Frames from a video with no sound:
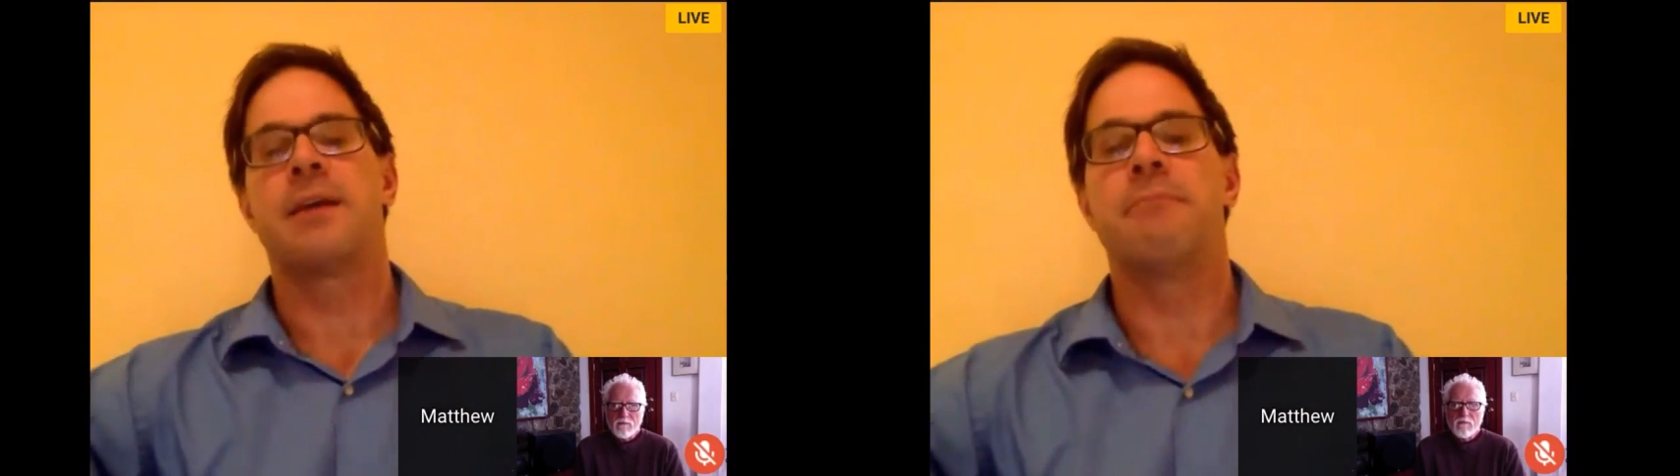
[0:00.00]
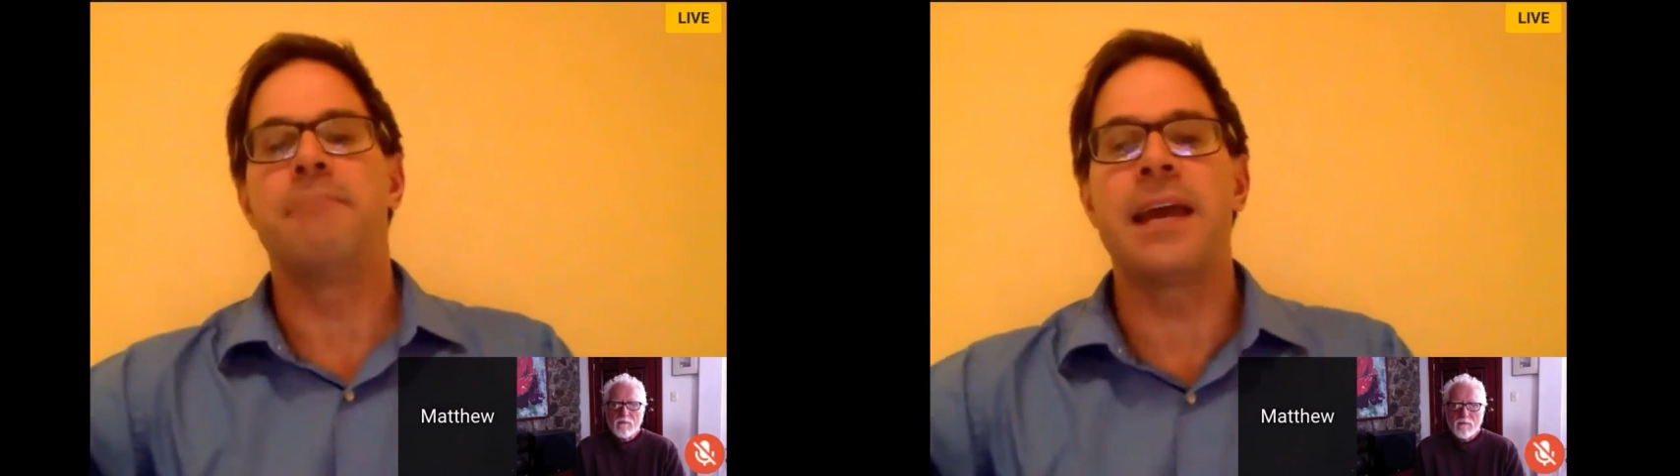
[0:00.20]

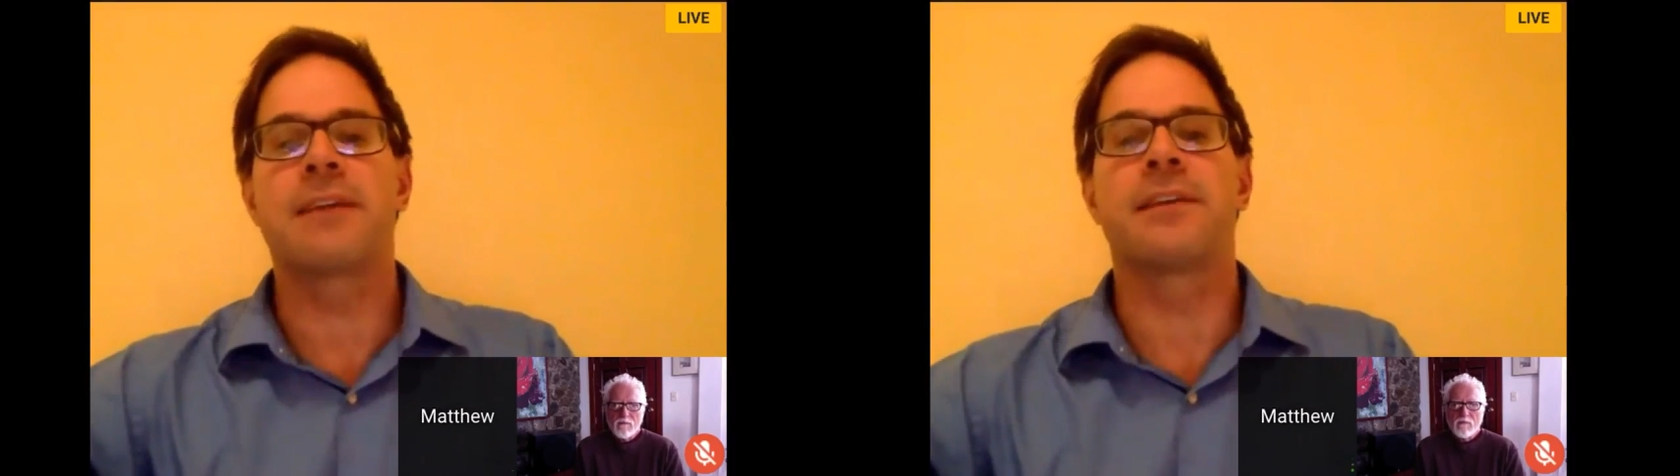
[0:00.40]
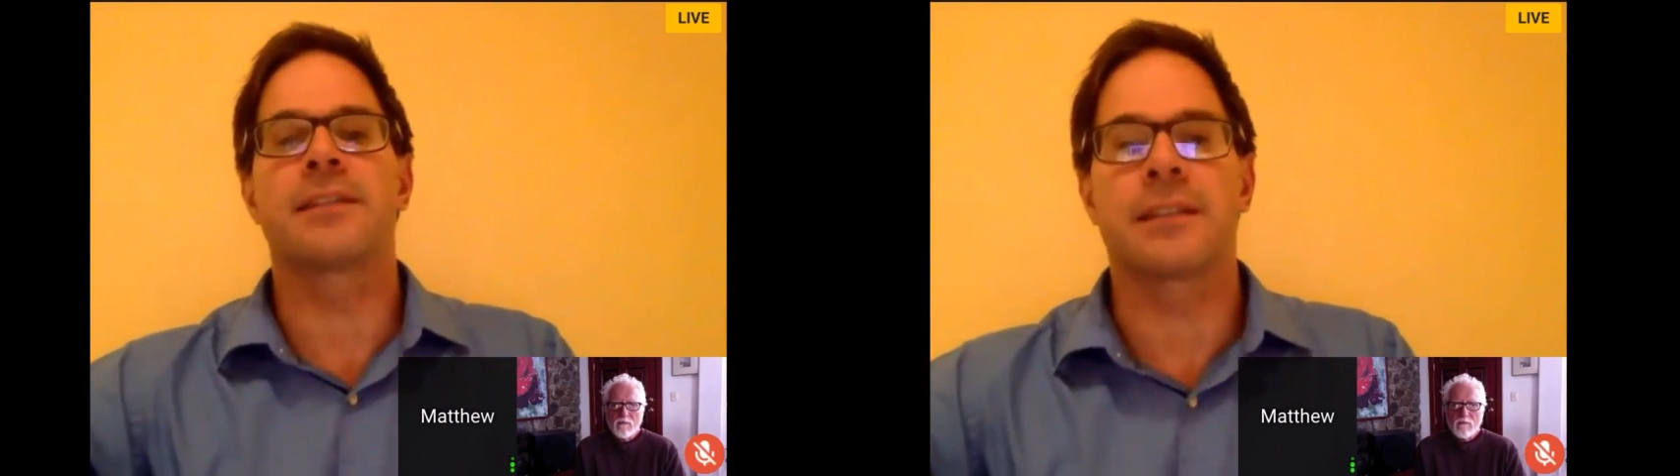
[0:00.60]

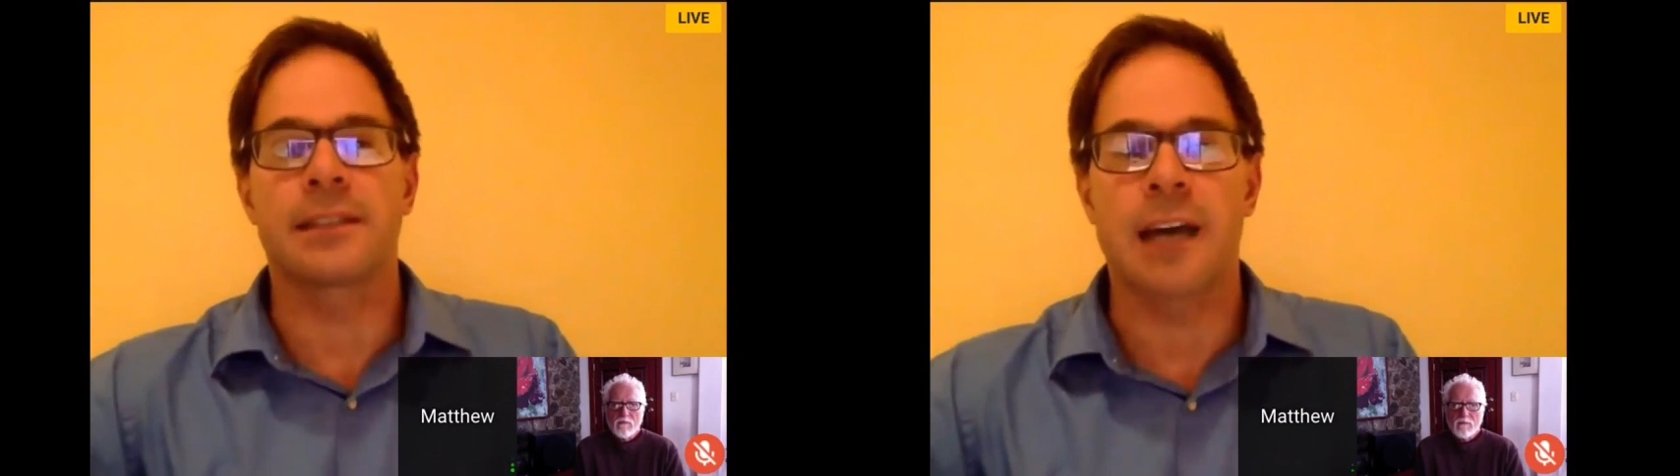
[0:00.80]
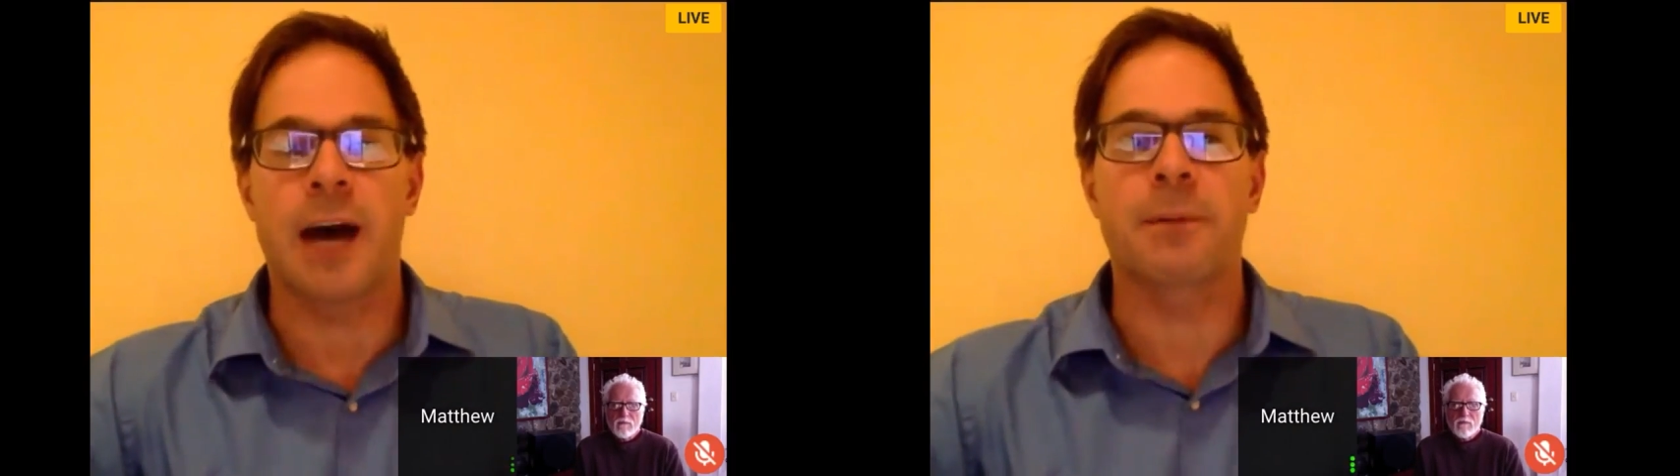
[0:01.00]
Make this a
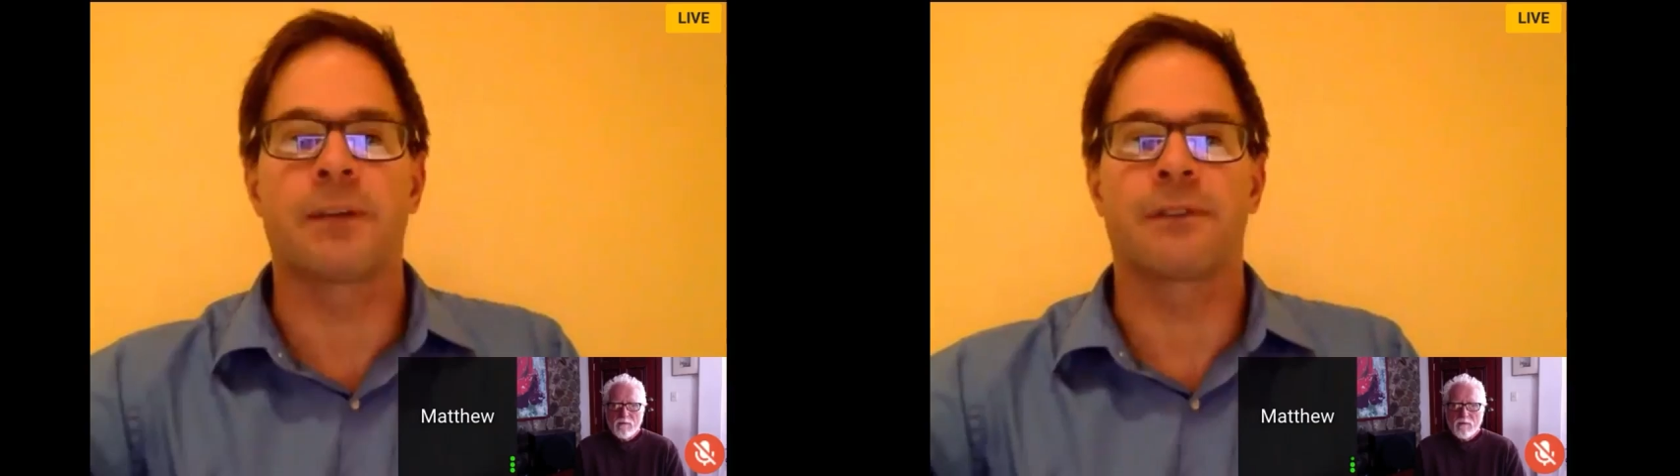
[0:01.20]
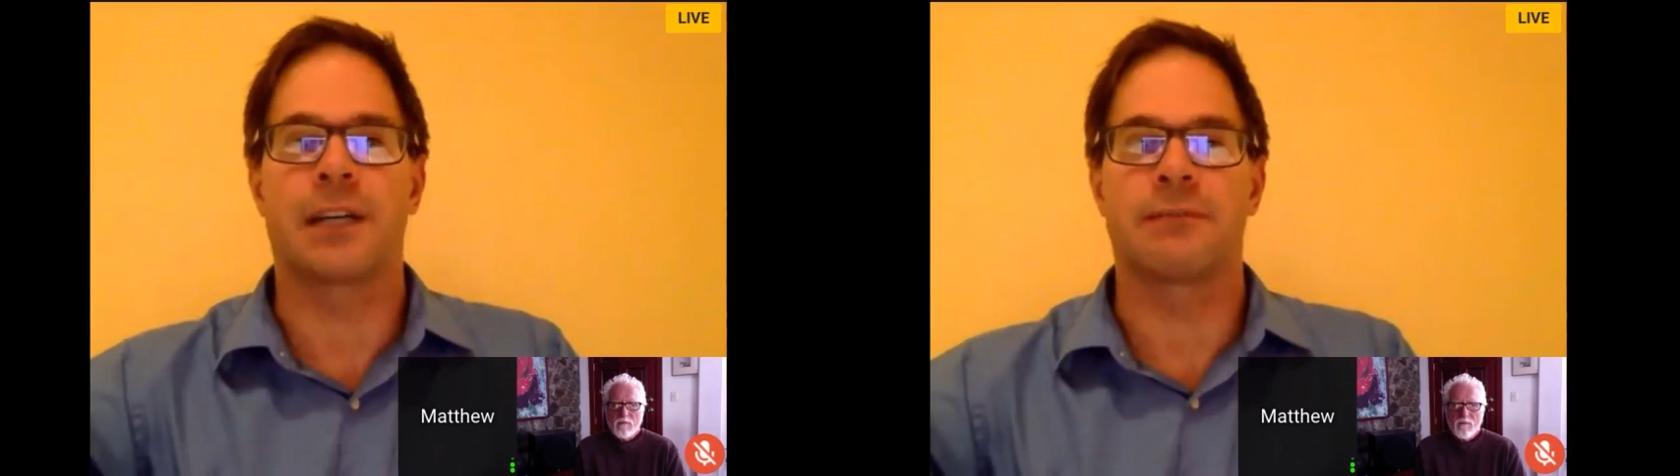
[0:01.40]
topic
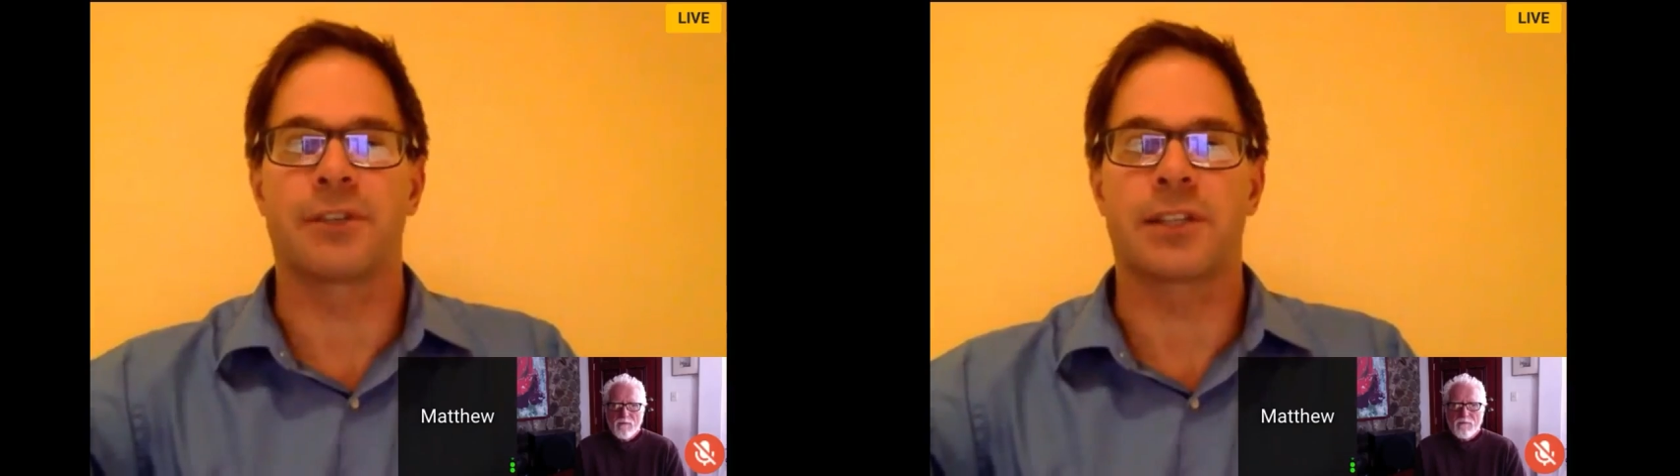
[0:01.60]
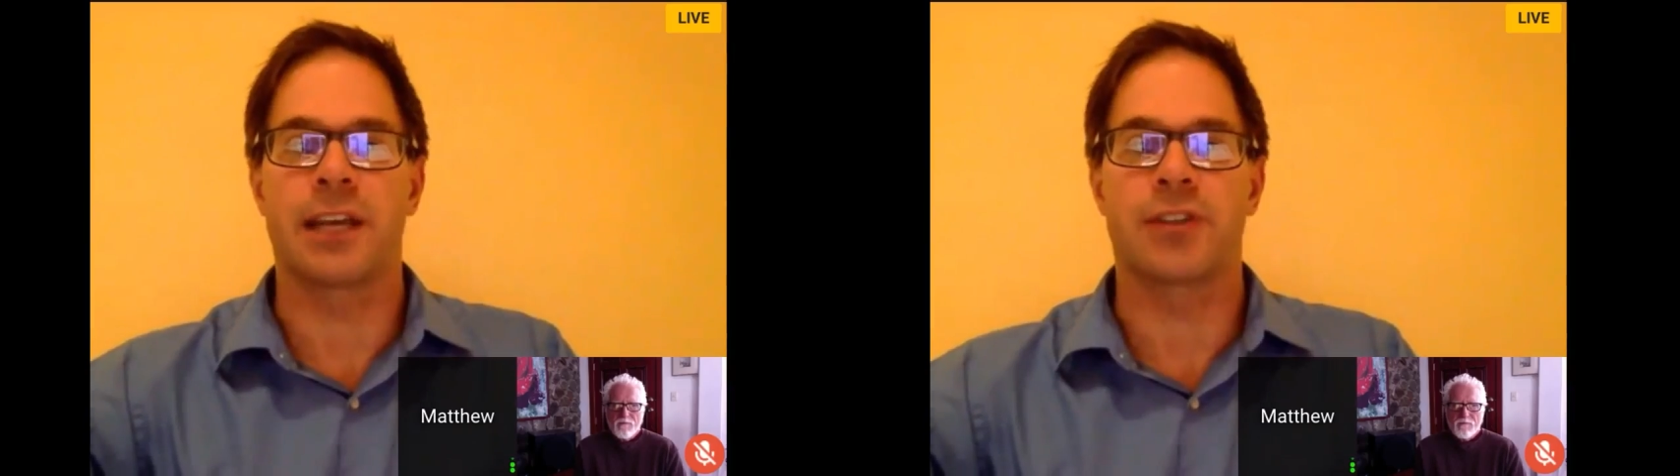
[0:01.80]
of
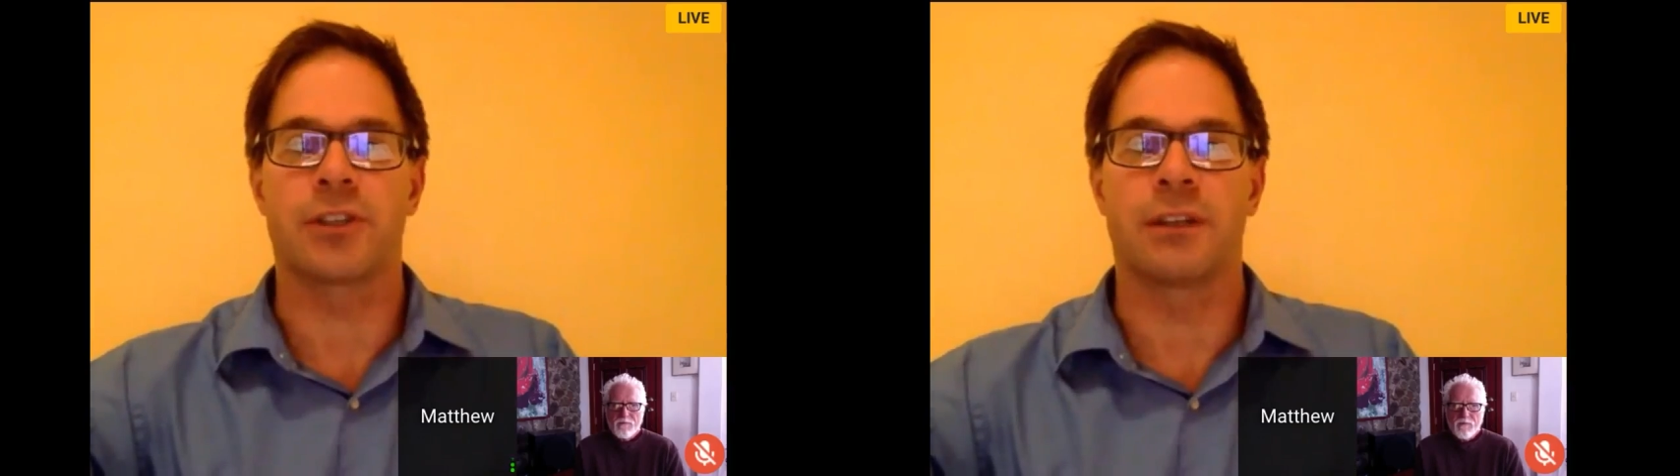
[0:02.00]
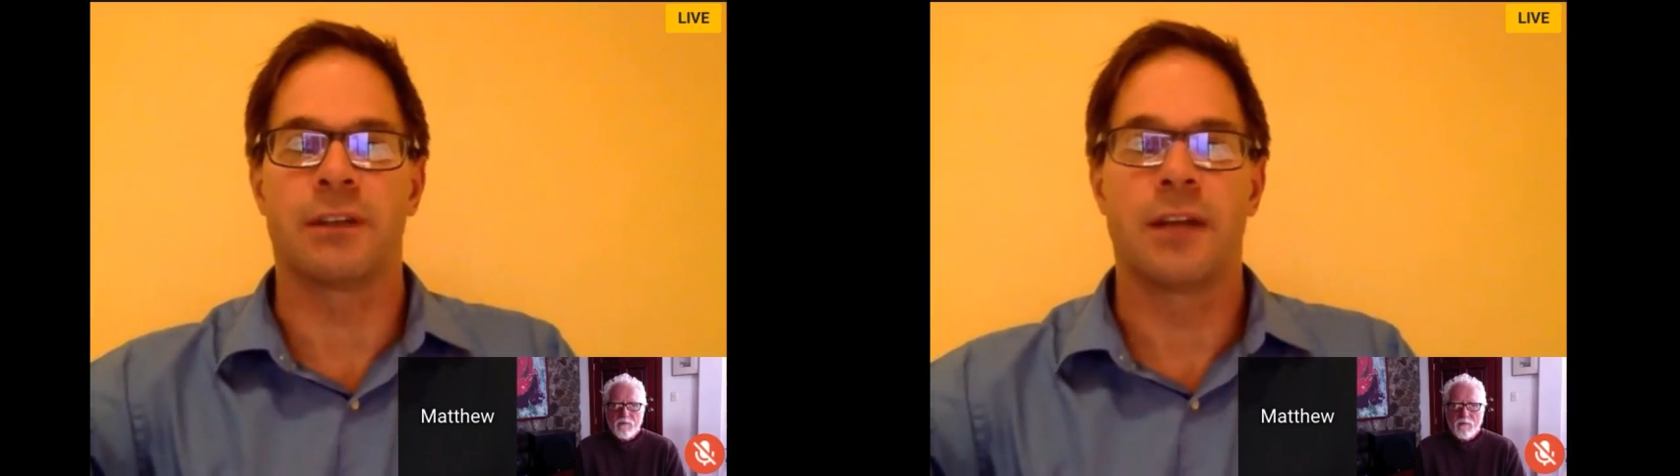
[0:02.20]
conversation.